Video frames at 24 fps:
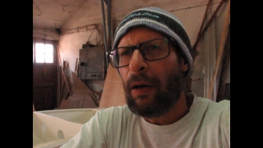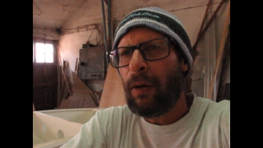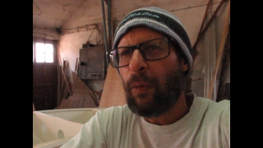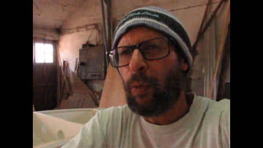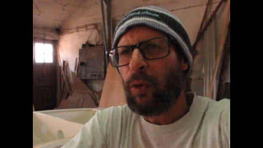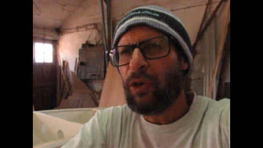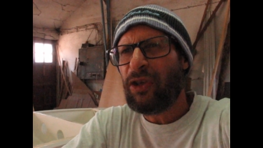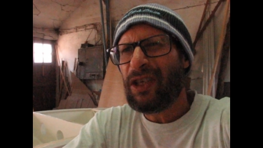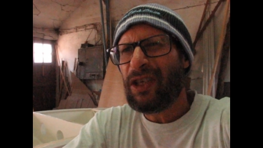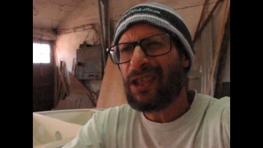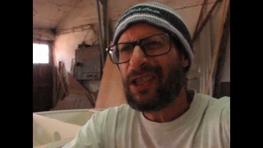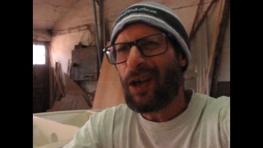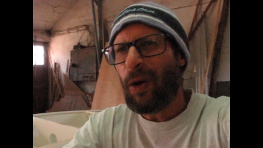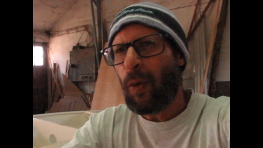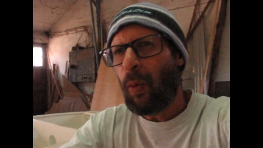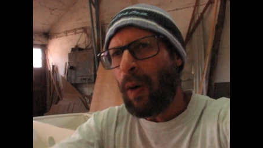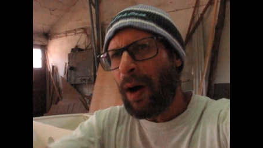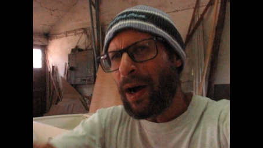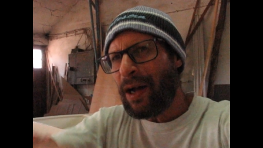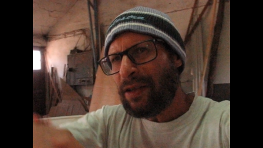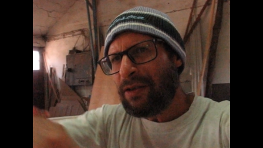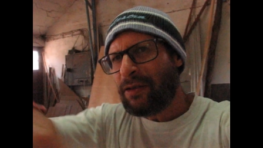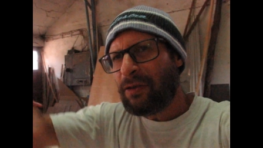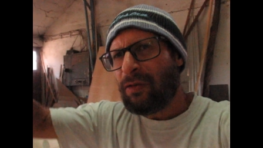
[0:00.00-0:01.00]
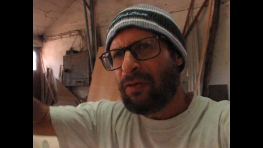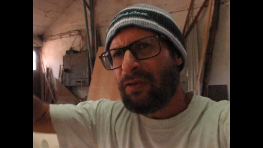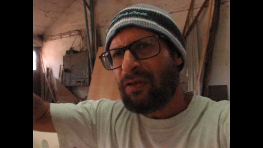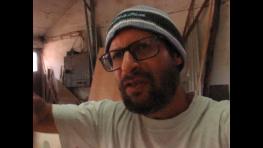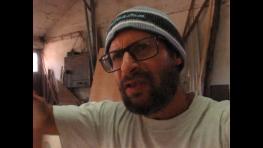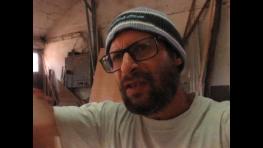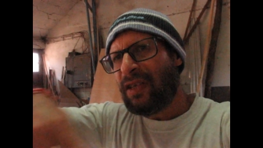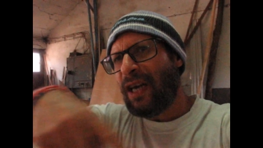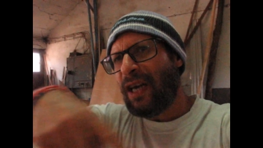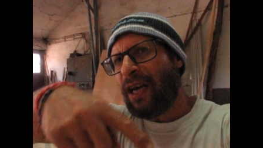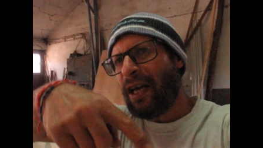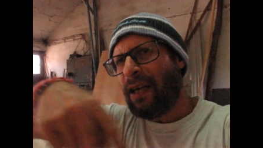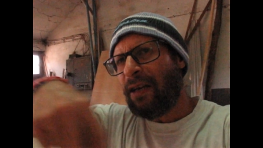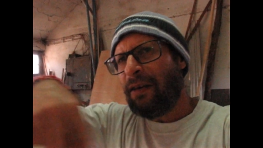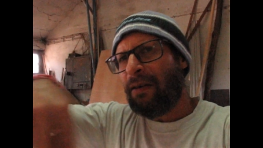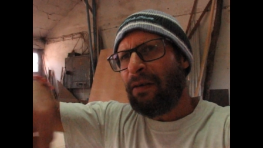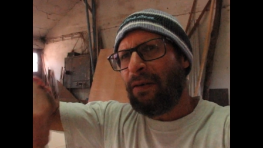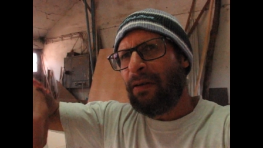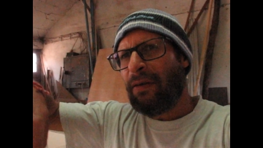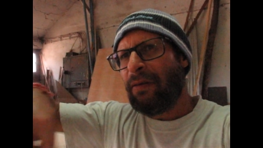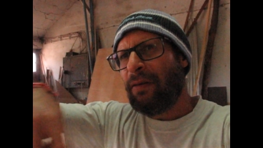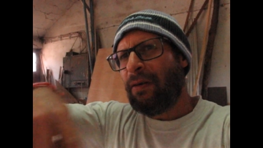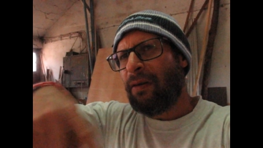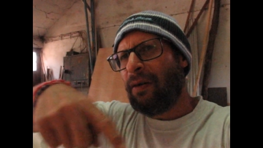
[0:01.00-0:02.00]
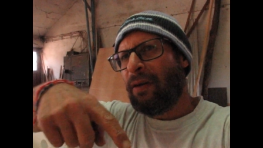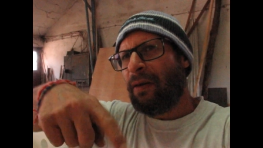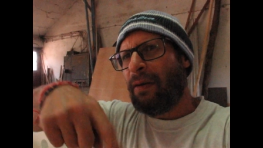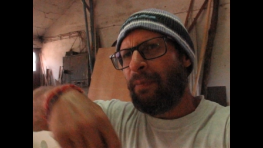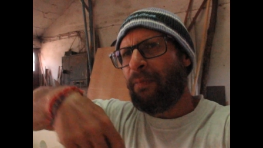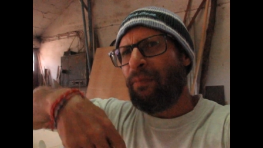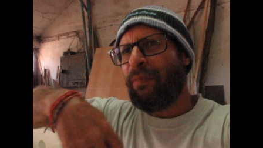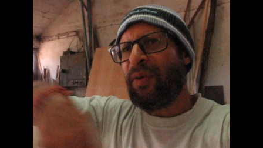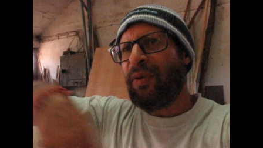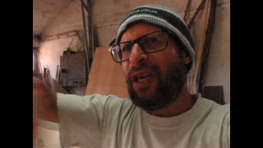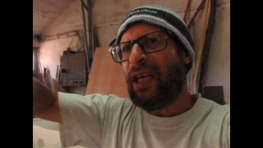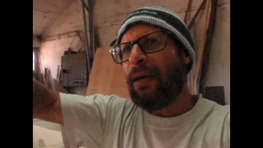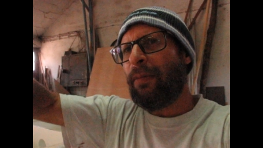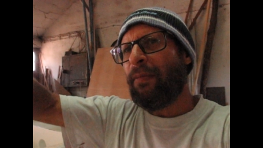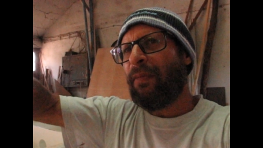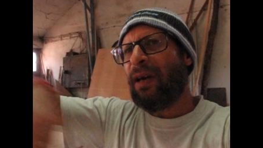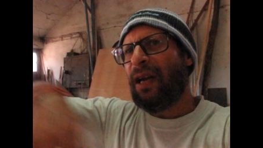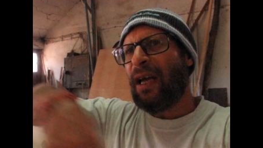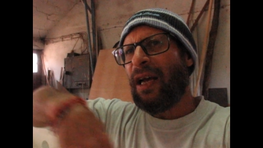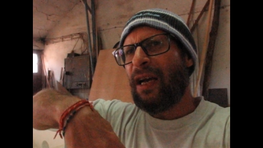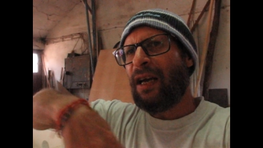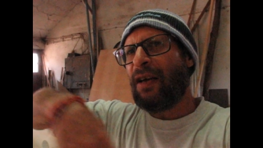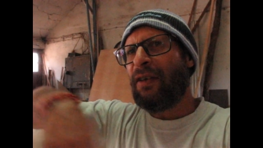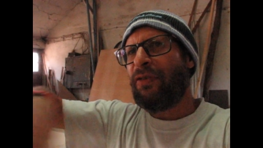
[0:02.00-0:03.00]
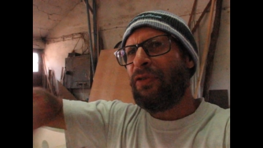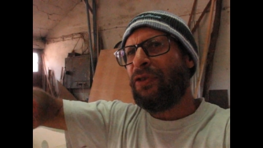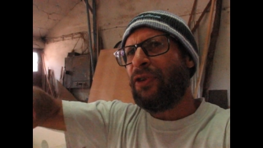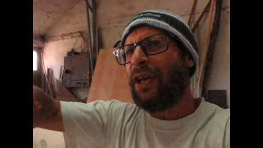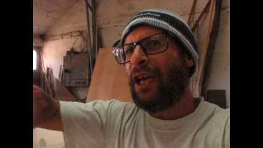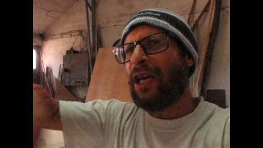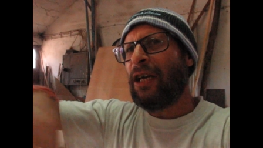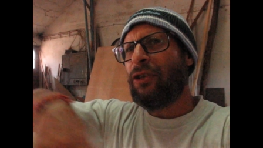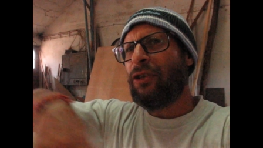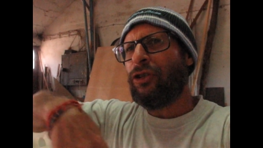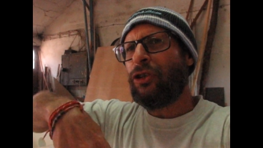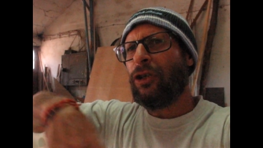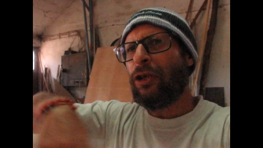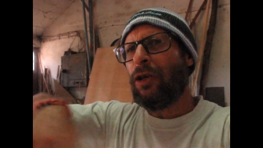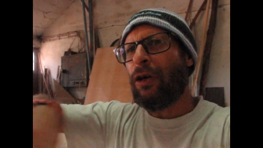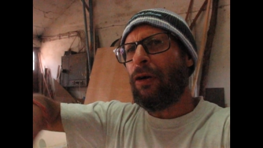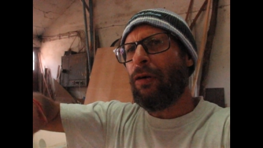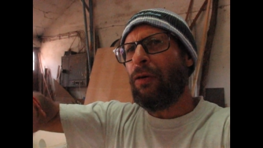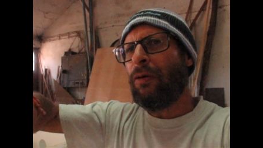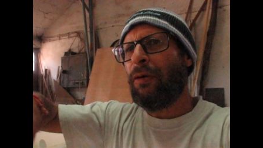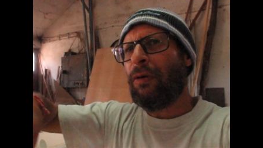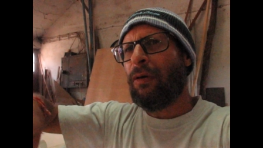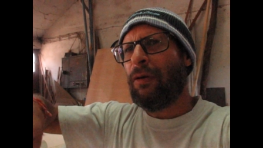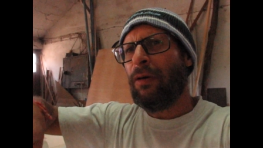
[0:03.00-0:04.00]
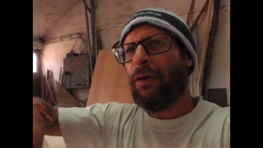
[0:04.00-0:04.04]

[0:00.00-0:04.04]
which is a 1 to 10 beam length ratio.